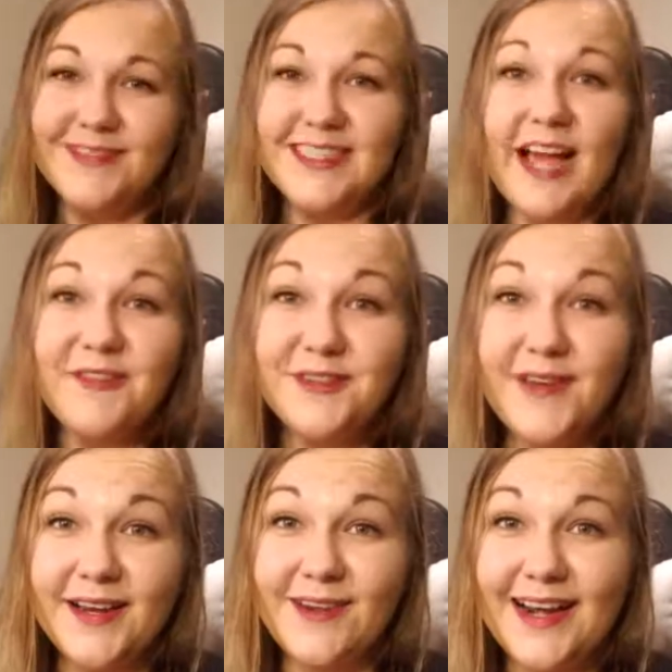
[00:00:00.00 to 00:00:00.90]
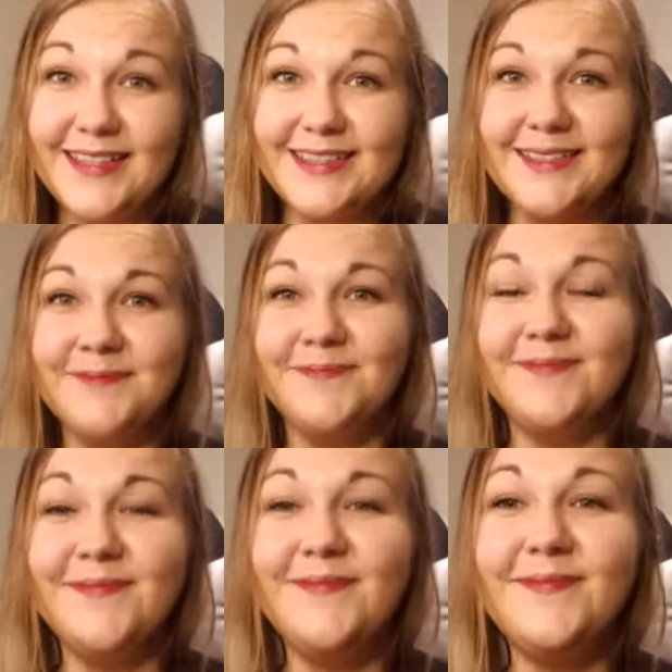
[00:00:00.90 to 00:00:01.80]
It's half the fun, right?
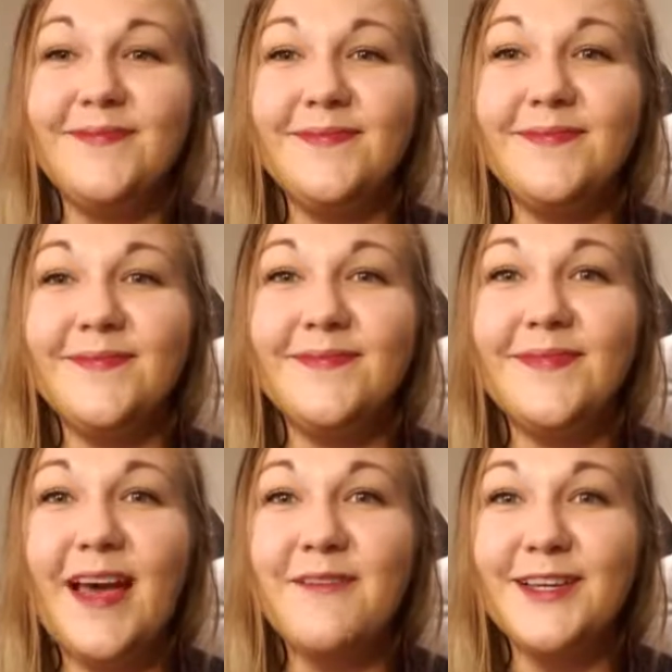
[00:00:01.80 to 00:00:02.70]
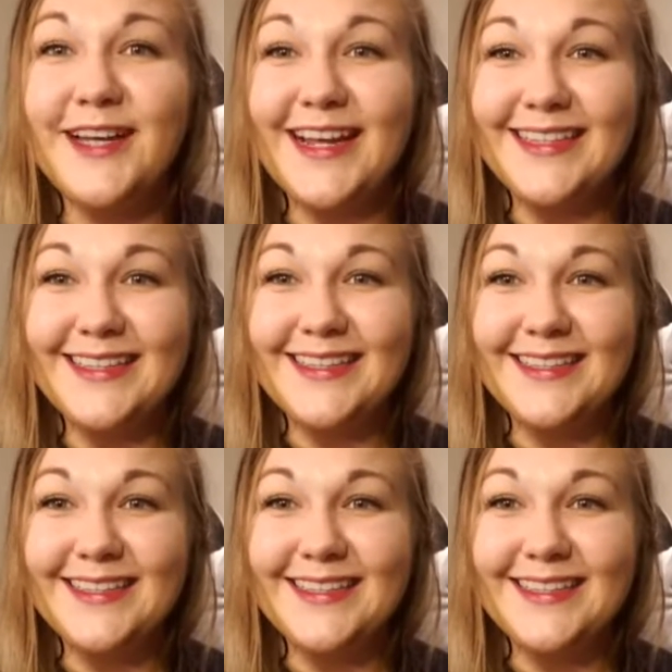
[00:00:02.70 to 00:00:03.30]
Have a good night.